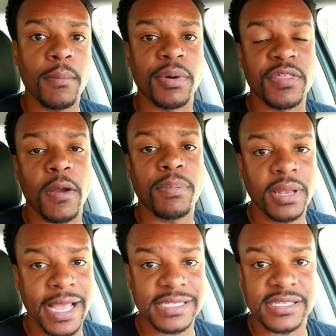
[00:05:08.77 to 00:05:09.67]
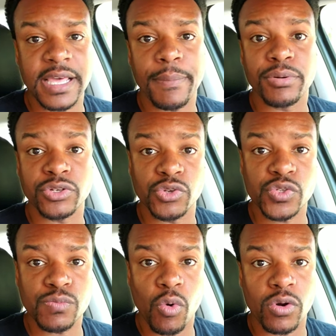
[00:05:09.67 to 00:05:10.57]
but they're plants that
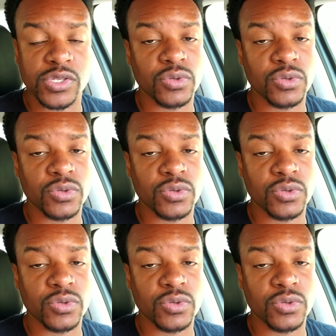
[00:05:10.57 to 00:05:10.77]
produce more.